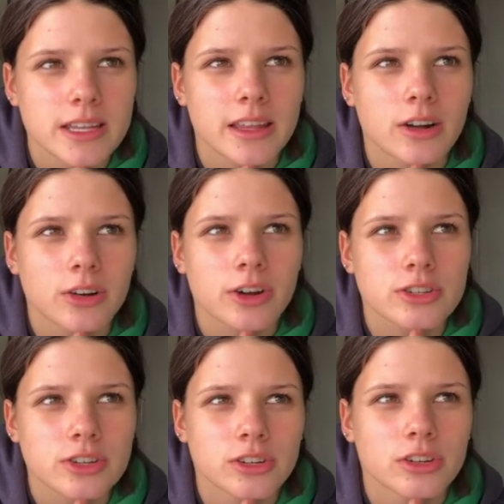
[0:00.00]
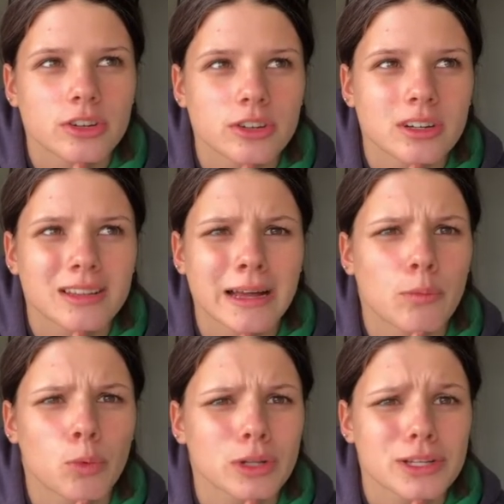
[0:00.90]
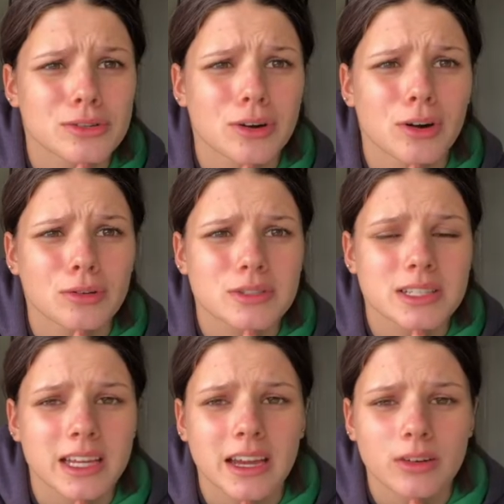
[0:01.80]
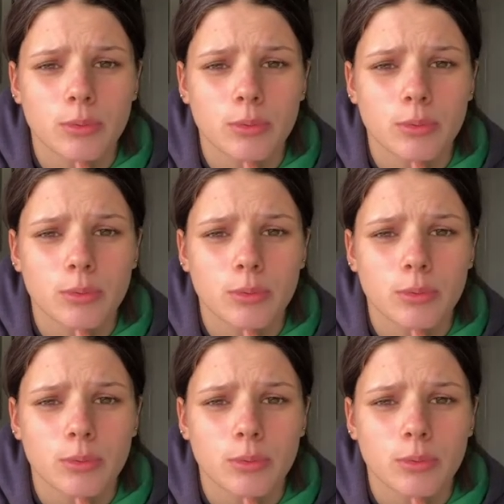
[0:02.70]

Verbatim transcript: And then I'll go to like Woolies or Coles to get,